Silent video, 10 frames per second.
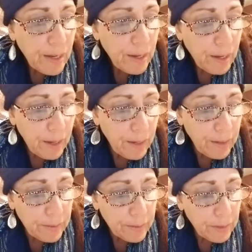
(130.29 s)

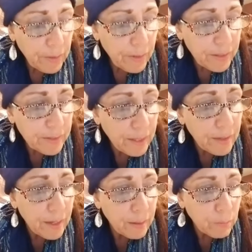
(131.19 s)
And, you know, they say
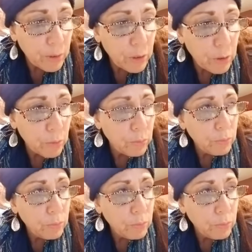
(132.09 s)
that when you,